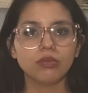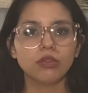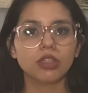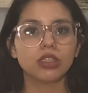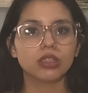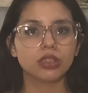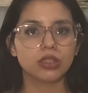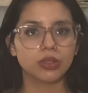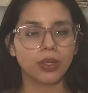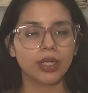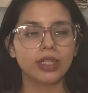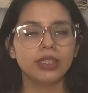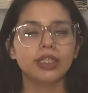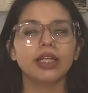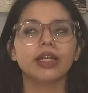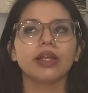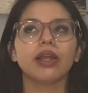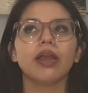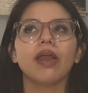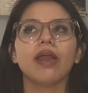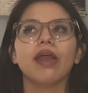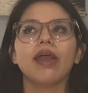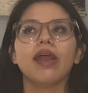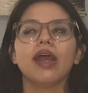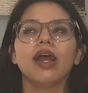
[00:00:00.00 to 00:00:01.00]
So I did.
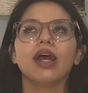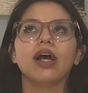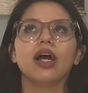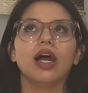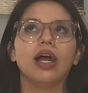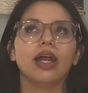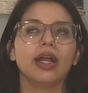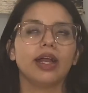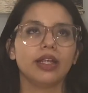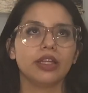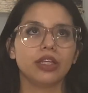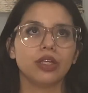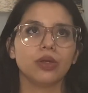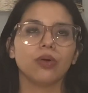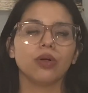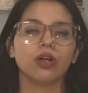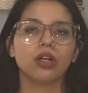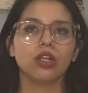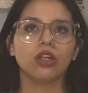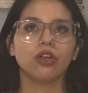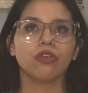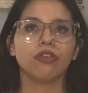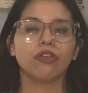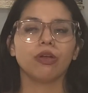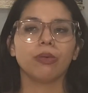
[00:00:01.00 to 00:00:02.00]
I got the all
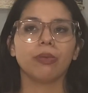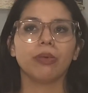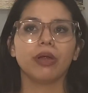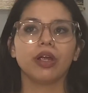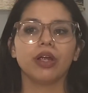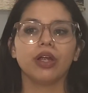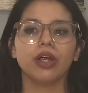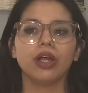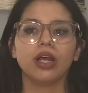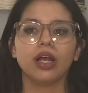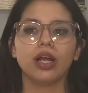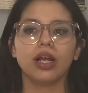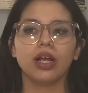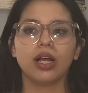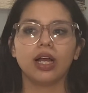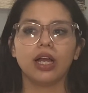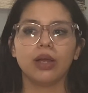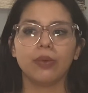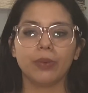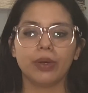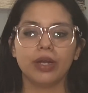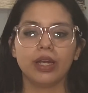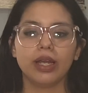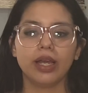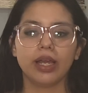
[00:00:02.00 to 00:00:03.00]
clear from her. I
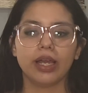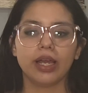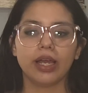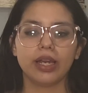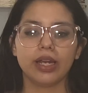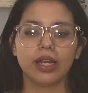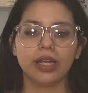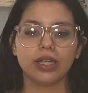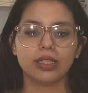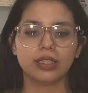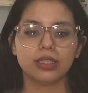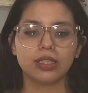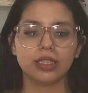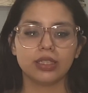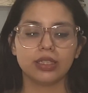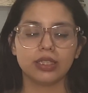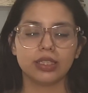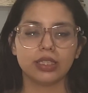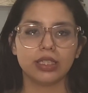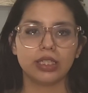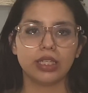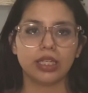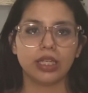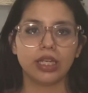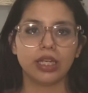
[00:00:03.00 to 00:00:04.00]
went ahead and did
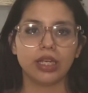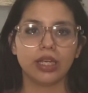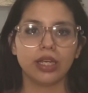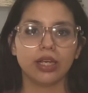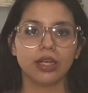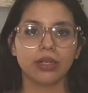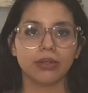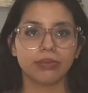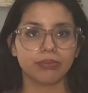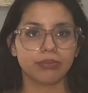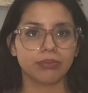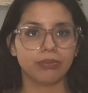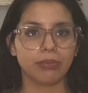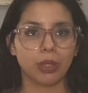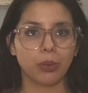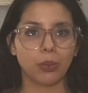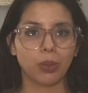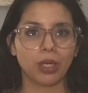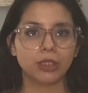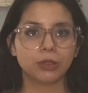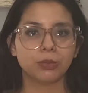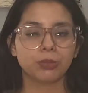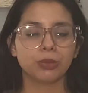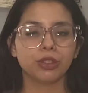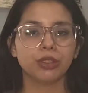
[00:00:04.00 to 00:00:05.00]
the
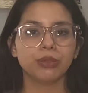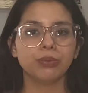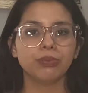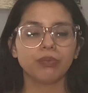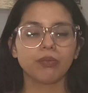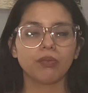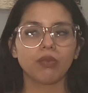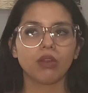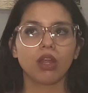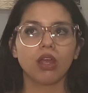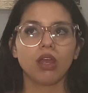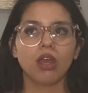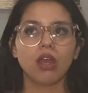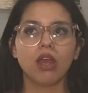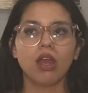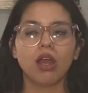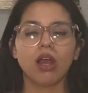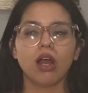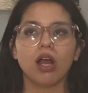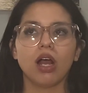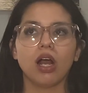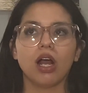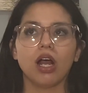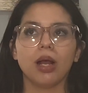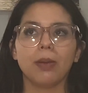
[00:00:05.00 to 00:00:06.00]
midwife brew.
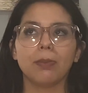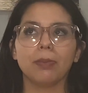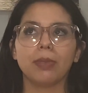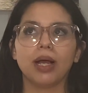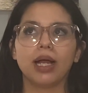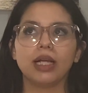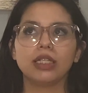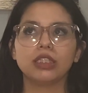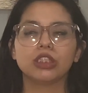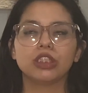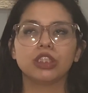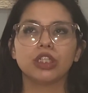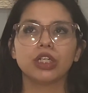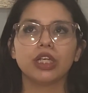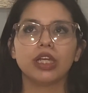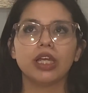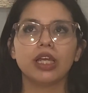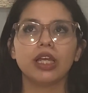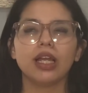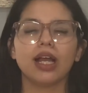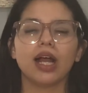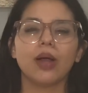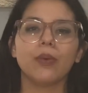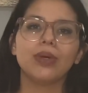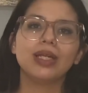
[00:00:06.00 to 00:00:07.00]
I took
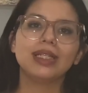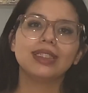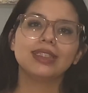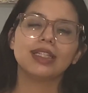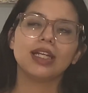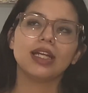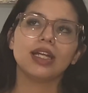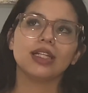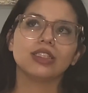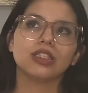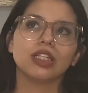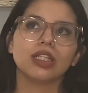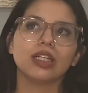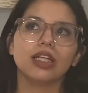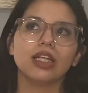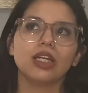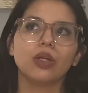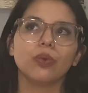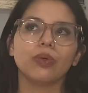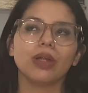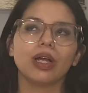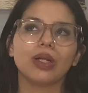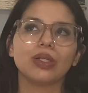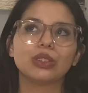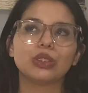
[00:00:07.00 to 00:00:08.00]
it
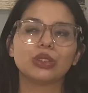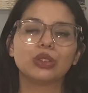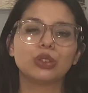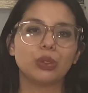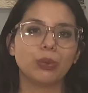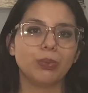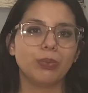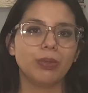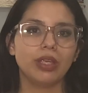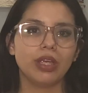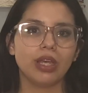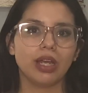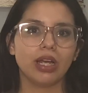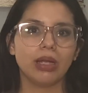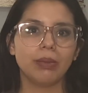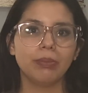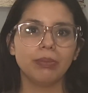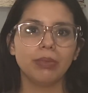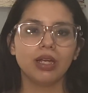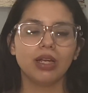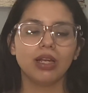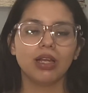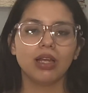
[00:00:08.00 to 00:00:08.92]
around 2 p.m.